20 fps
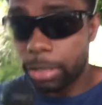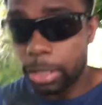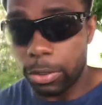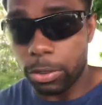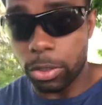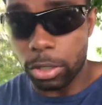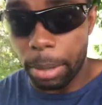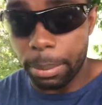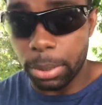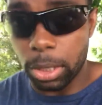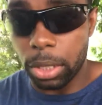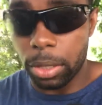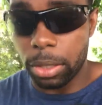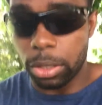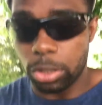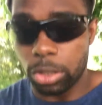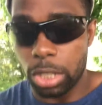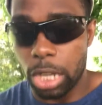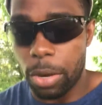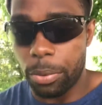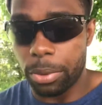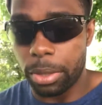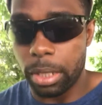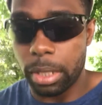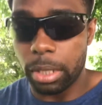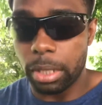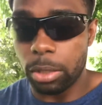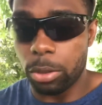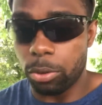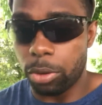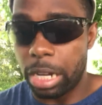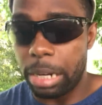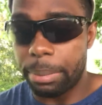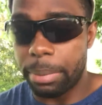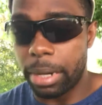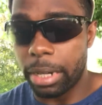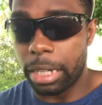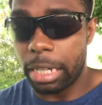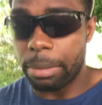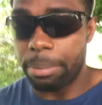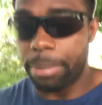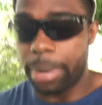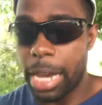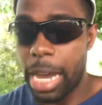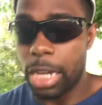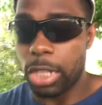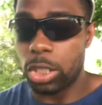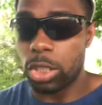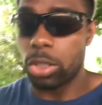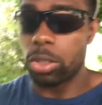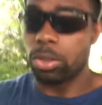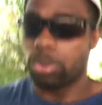things first, I'm going gonna start things up with the Great American Bash